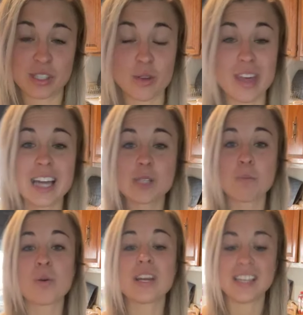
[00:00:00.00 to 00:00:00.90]
So that's
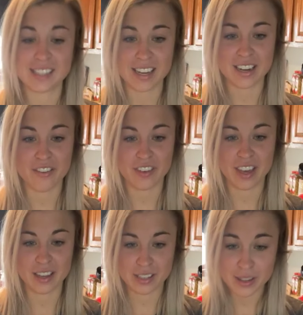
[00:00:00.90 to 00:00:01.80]
pretty
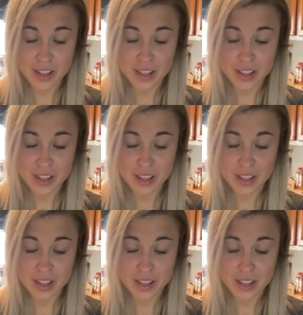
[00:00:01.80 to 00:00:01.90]
significant.